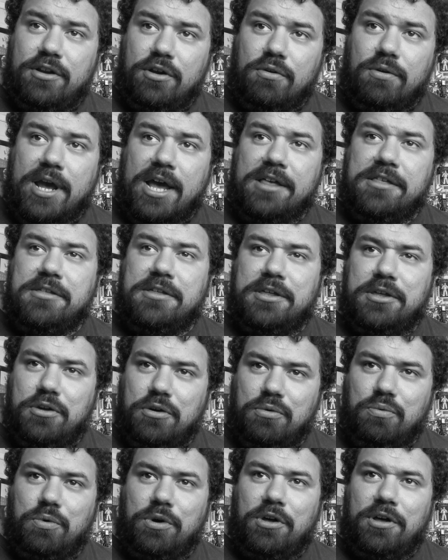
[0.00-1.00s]
Degrassi,
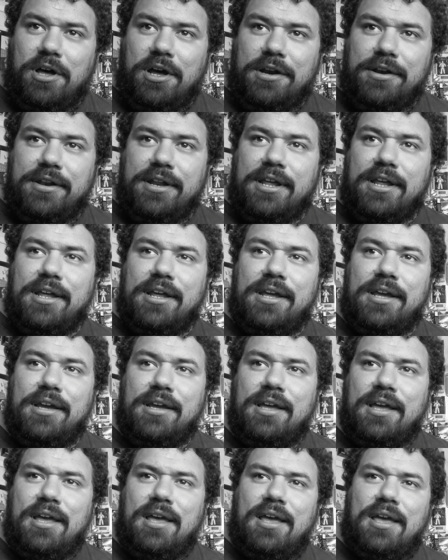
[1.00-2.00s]
Good Will Hunting,
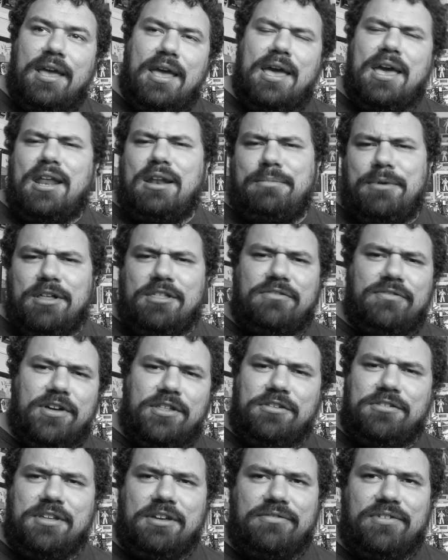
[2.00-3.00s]
and a bunch of
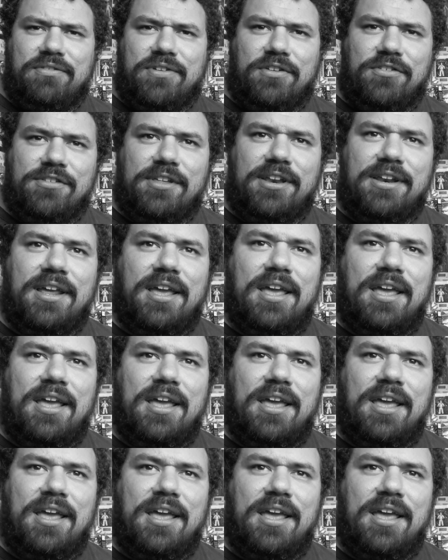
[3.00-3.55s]
other stuff I've never seen.